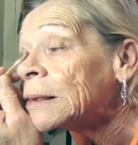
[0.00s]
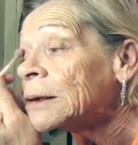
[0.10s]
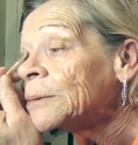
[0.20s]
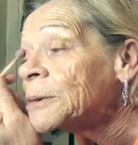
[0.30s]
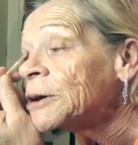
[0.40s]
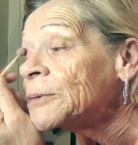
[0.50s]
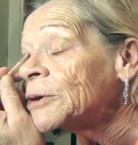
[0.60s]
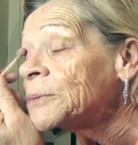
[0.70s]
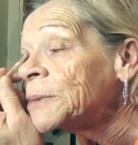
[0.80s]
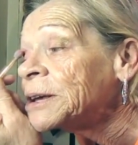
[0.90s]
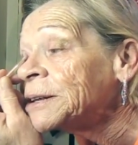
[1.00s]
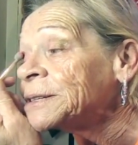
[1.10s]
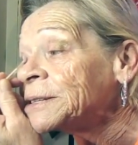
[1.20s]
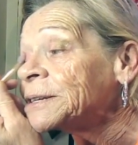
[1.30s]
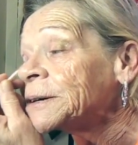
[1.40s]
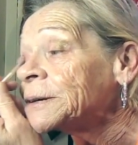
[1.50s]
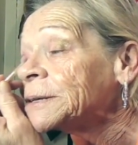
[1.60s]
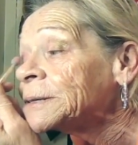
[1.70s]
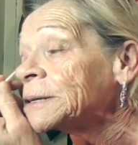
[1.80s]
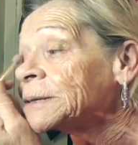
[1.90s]
and my roommate is here.
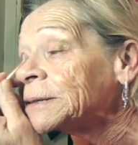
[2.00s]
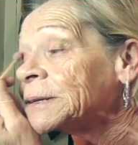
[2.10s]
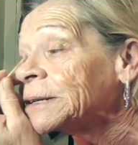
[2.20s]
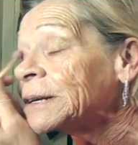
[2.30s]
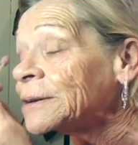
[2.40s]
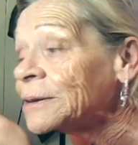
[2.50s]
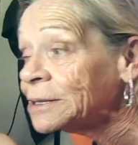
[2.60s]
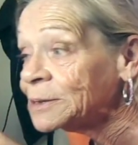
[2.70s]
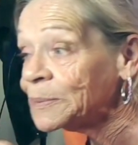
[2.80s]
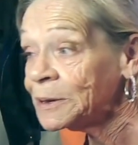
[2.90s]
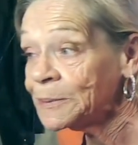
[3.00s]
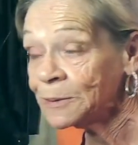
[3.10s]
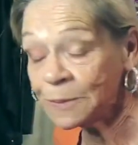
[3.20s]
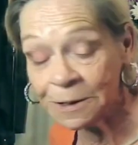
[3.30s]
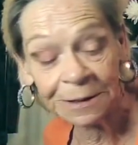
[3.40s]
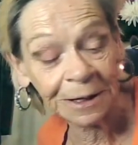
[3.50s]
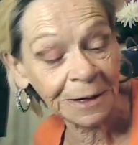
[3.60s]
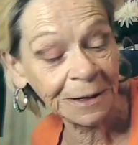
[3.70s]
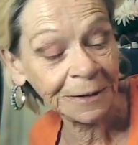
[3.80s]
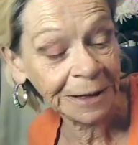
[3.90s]
He's just going to get all his paperwork
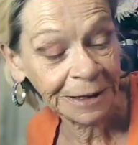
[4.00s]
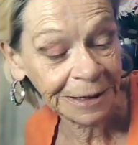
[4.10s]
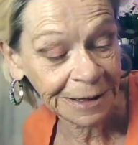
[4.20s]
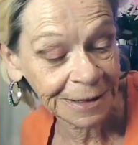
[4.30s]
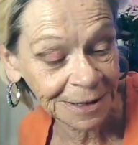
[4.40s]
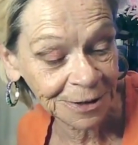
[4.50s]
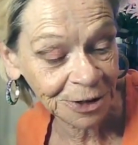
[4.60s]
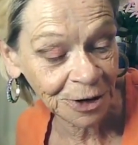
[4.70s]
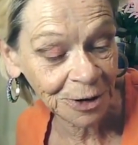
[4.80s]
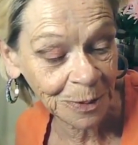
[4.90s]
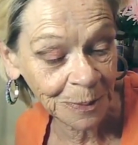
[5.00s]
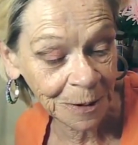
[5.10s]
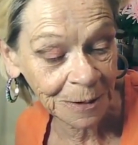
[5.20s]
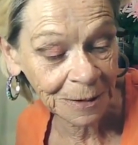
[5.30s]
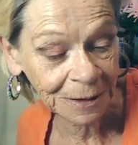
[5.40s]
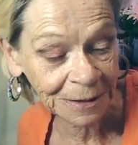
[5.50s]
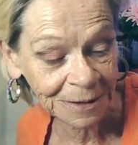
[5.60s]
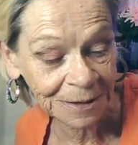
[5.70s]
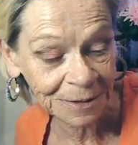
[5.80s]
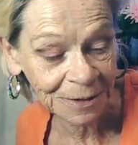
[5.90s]
done, and then he has a job
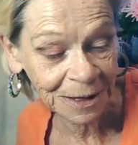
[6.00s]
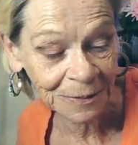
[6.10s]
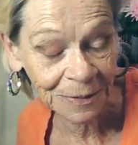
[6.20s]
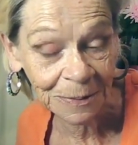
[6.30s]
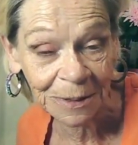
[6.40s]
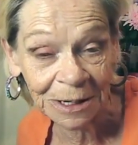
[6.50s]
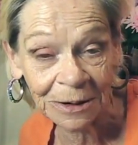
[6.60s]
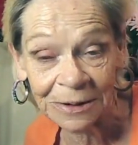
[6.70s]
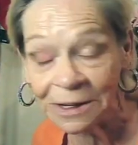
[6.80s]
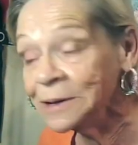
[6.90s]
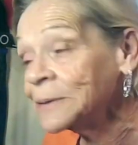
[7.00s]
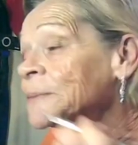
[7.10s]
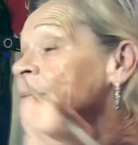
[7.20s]
apparently, so that will be good.